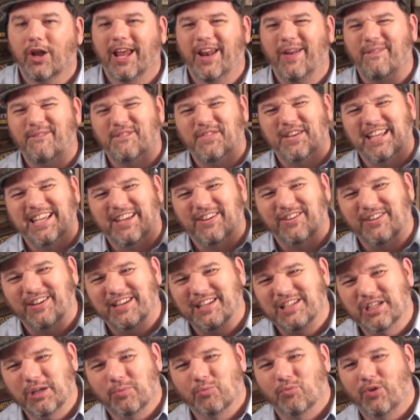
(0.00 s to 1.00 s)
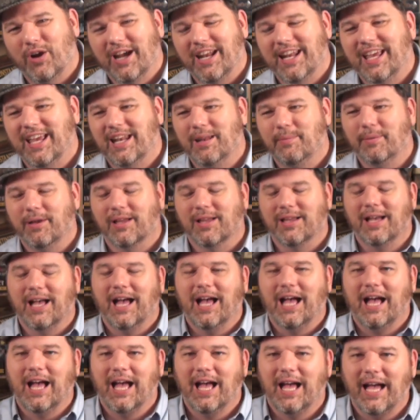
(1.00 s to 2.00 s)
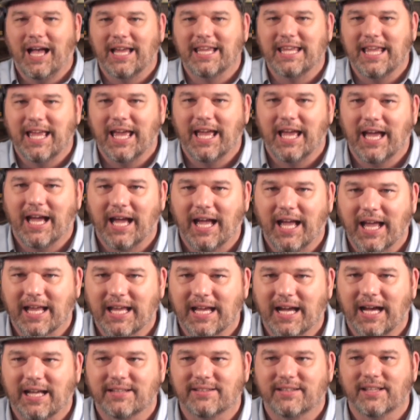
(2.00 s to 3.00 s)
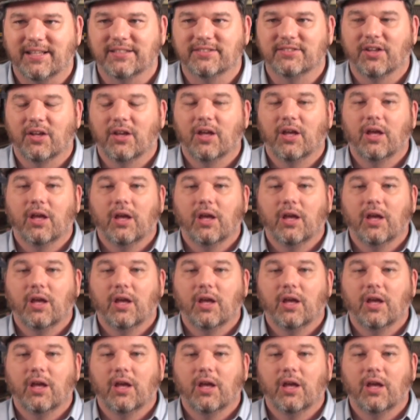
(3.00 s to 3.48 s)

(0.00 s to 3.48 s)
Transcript: I don't feel like you're going to jump right in and be like, ah, yeah, I got this.